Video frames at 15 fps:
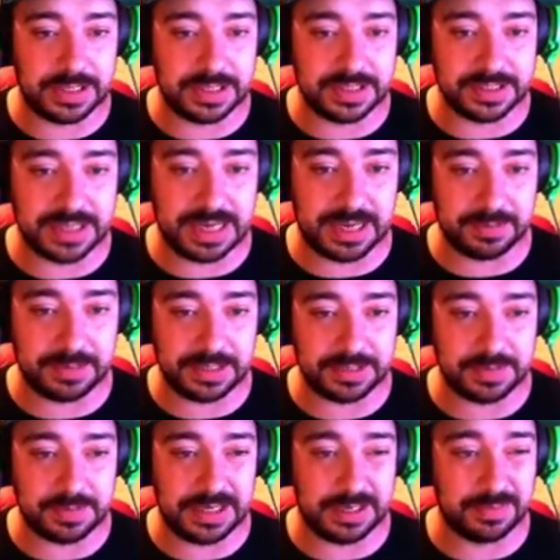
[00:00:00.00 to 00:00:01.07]
up is
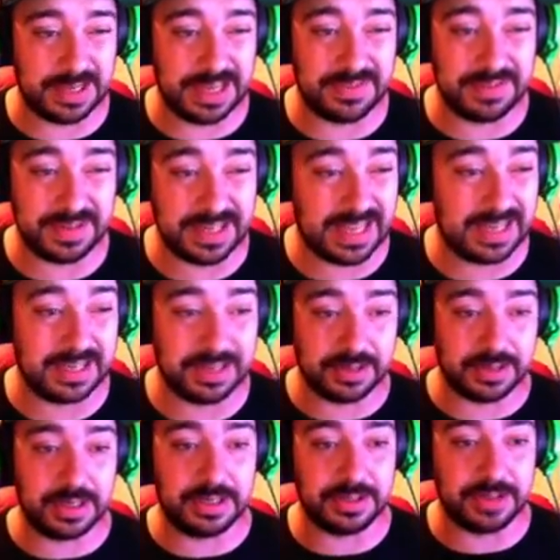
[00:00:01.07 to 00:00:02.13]
taming speed, but even that
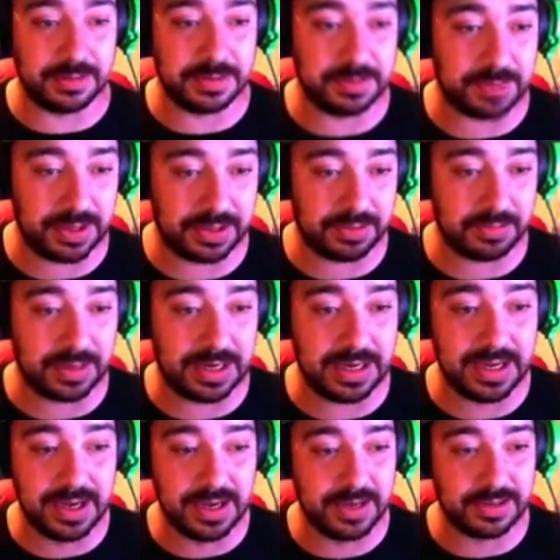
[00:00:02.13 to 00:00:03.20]
you can only times it by
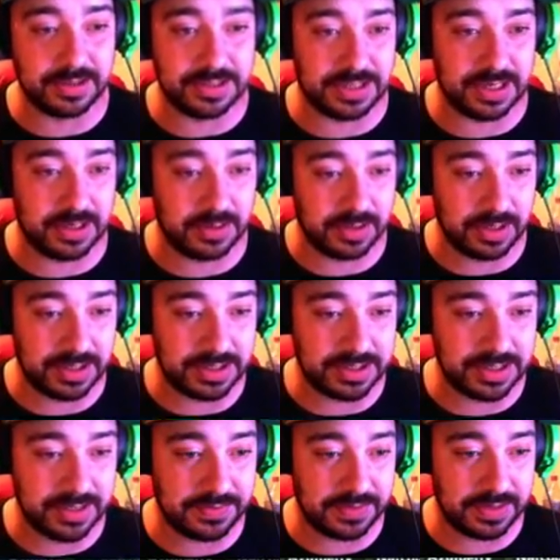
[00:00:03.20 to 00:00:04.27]
three because it's a
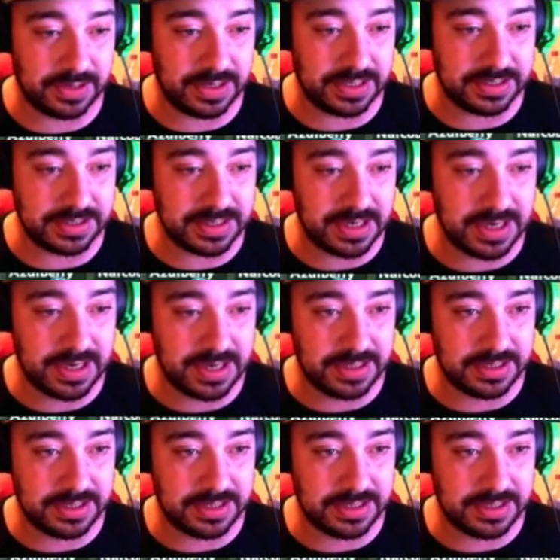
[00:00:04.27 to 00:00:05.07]
localized server, guys.